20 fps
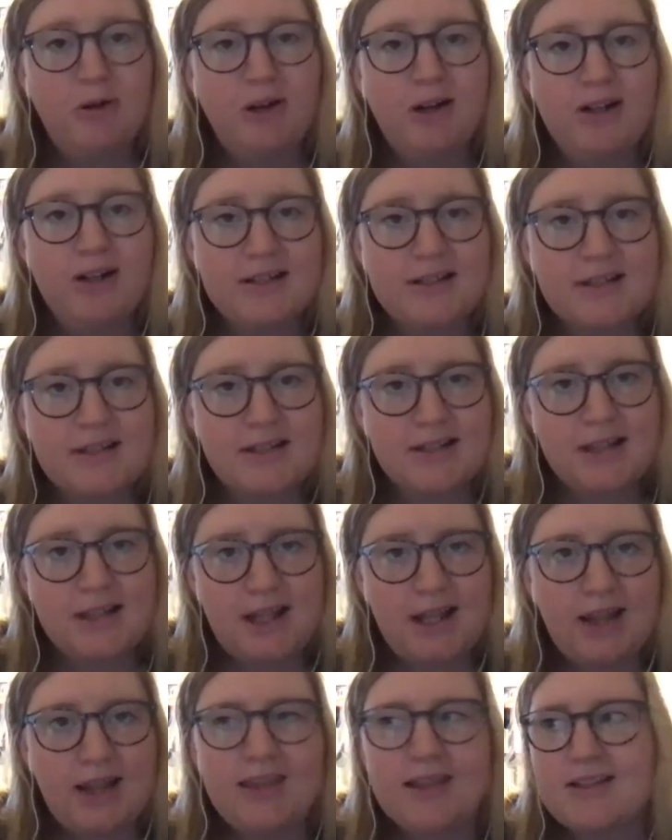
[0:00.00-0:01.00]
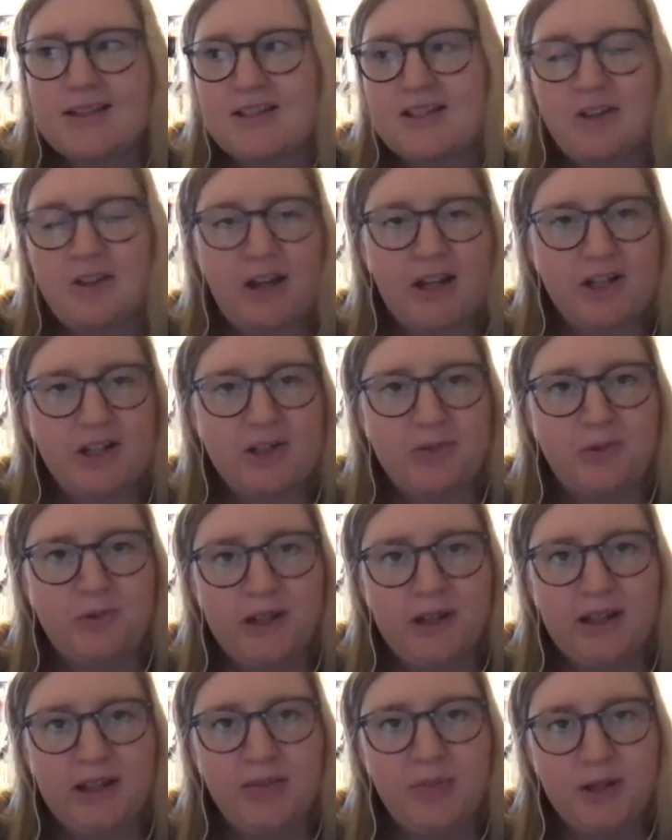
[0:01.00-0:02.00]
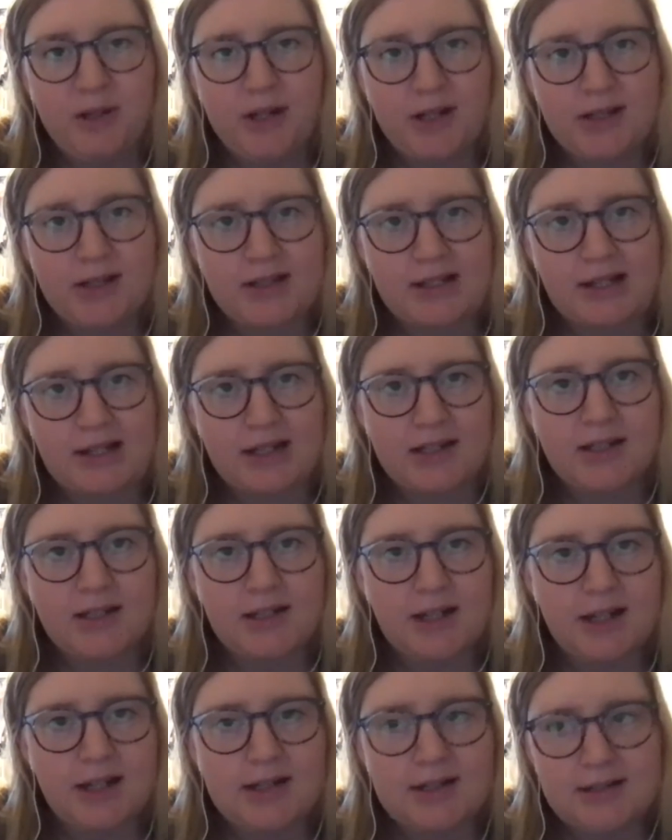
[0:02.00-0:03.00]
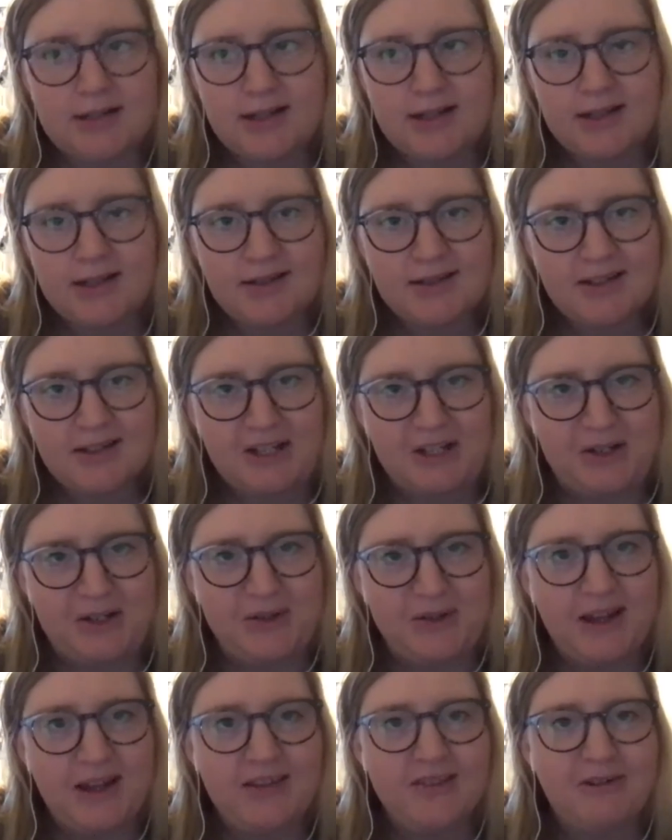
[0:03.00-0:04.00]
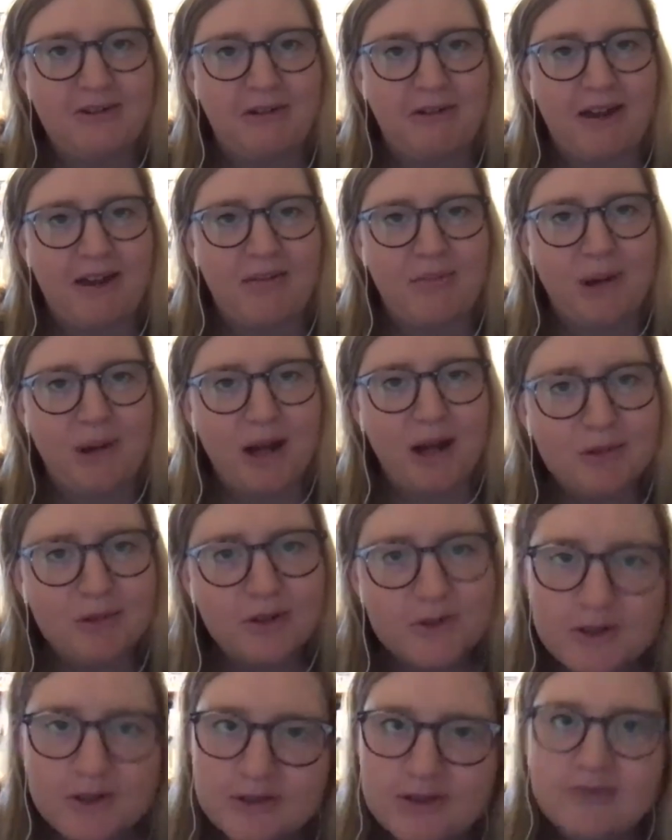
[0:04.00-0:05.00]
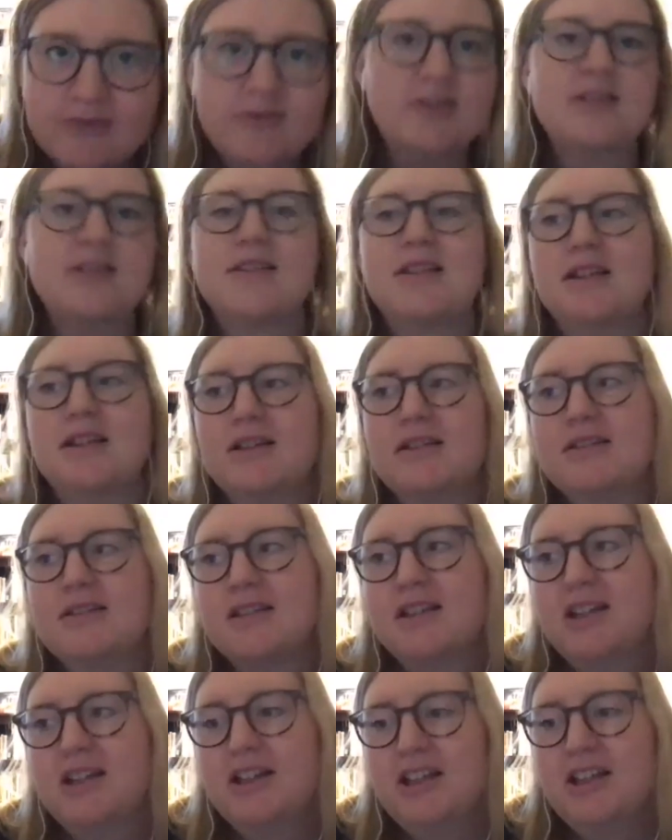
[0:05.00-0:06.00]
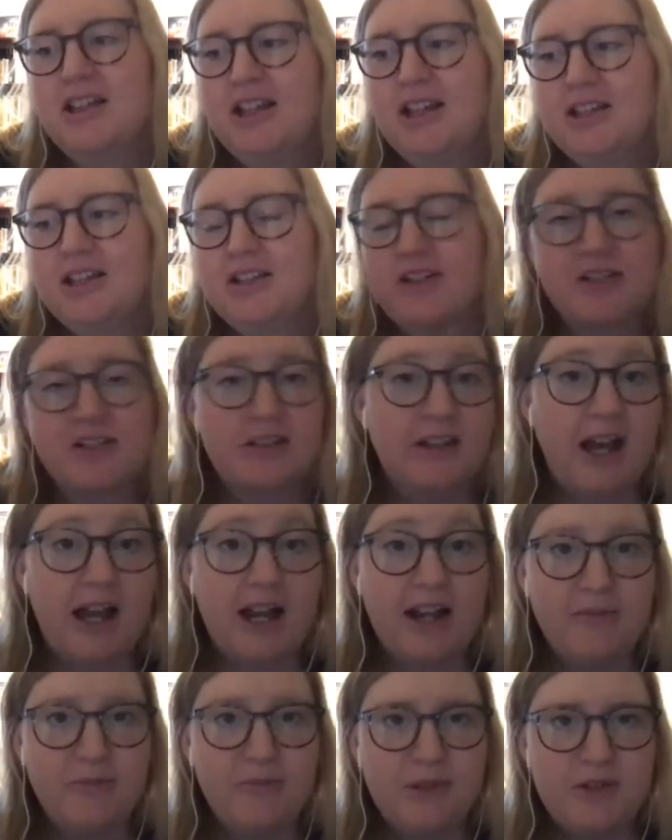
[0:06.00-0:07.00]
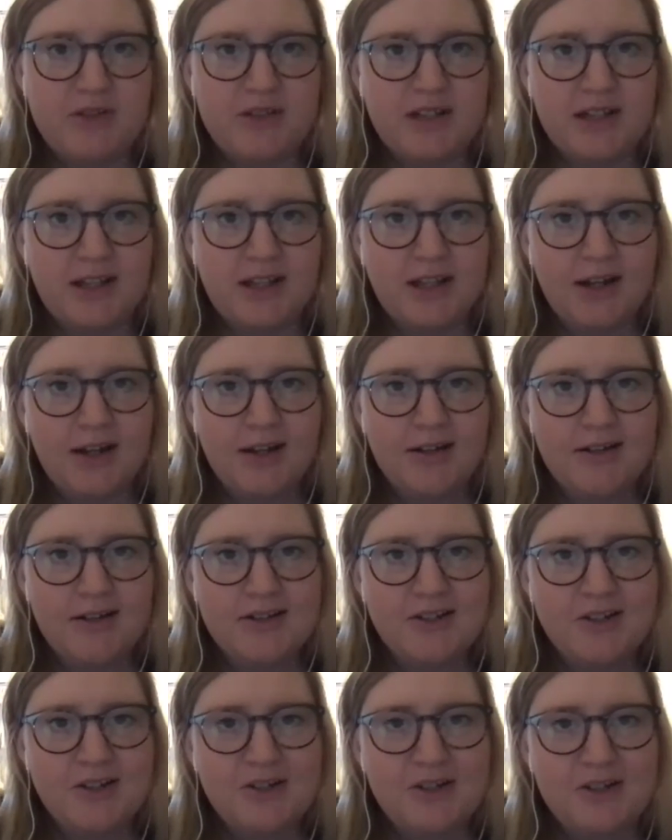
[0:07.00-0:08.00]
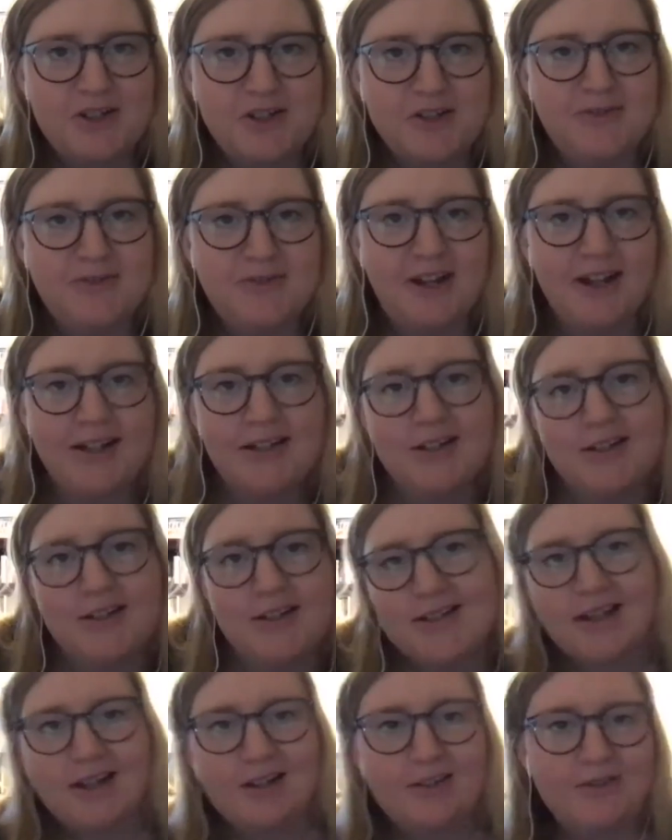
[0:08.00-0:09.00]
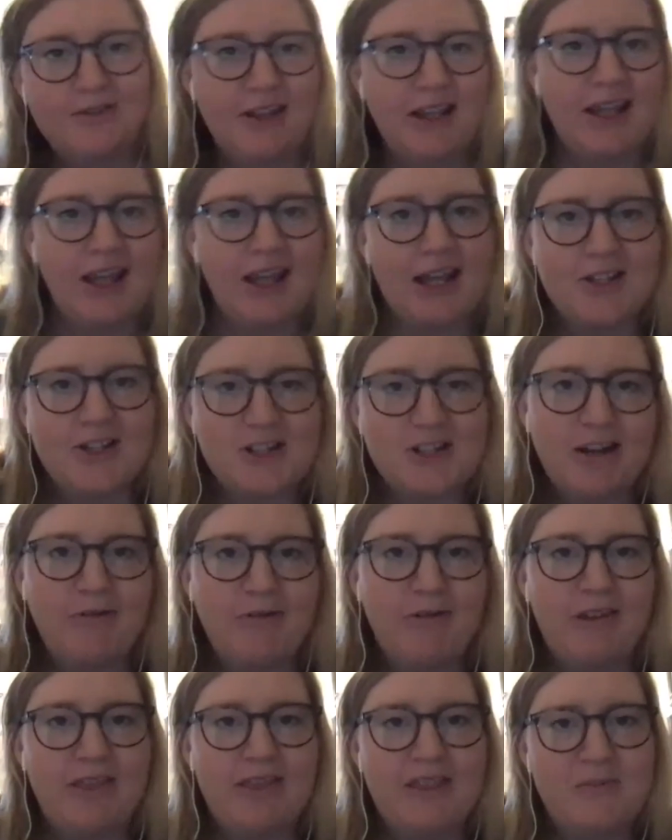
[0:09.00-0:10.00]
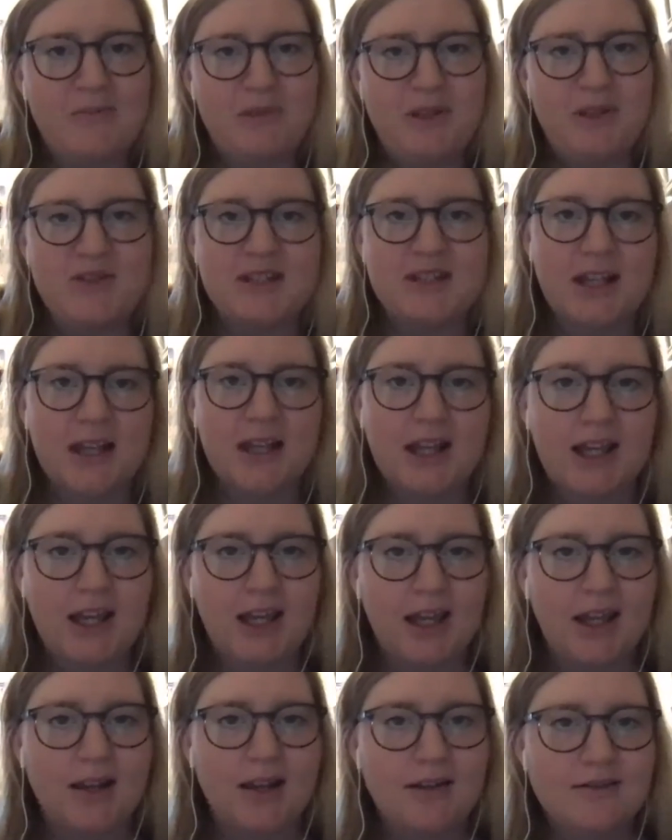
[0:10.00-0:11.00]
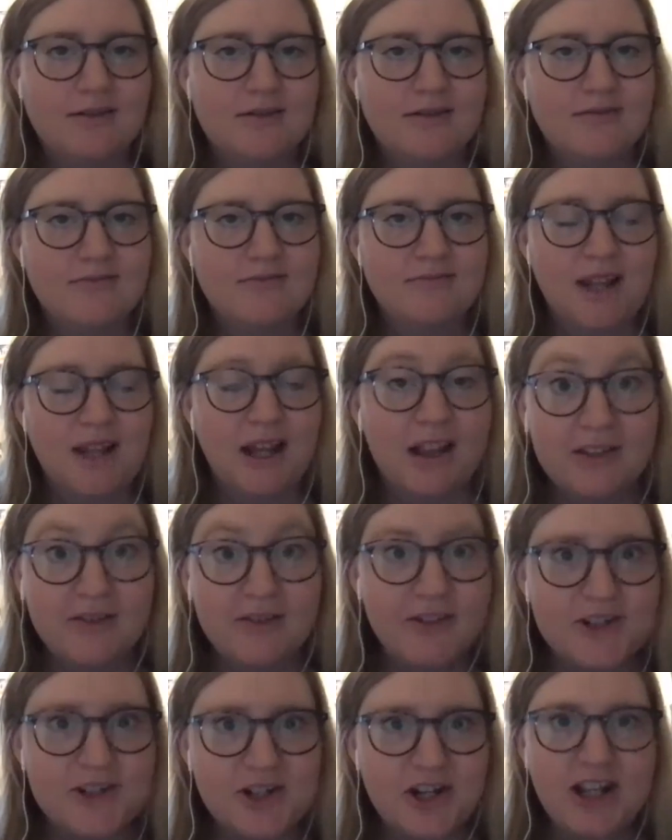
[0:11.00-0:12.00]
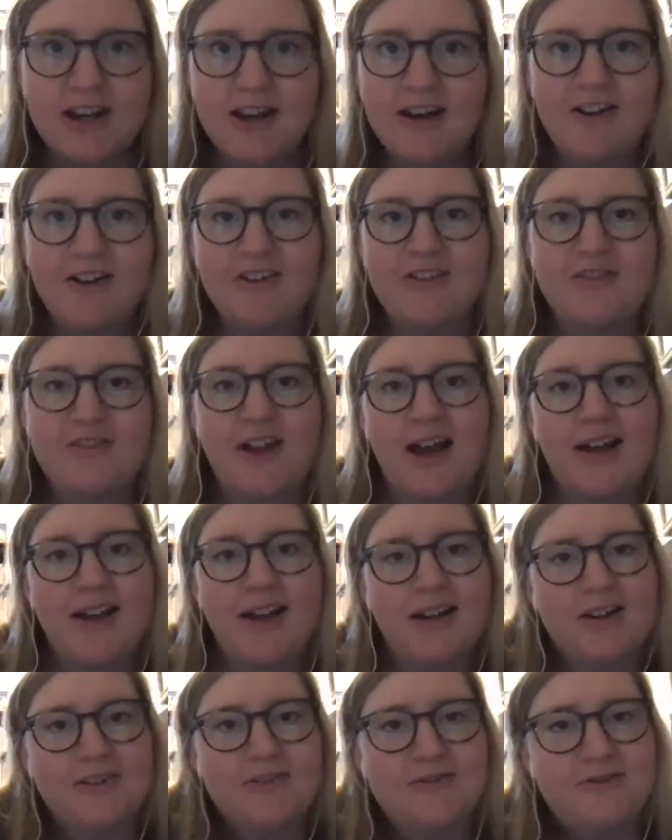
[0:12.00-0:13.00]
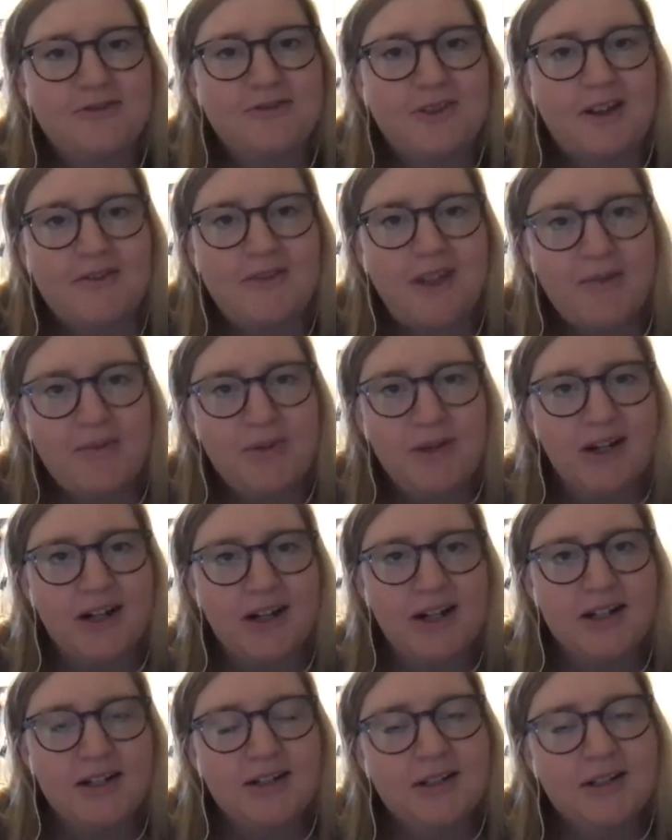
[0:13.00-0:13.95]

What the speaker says: to succeed at this, you had to really put us in 1986, and you do that through a lot of pop culture references. Yeah. There's a lot of music here. So did you find yourself engaging with the music and television and all of that of that period?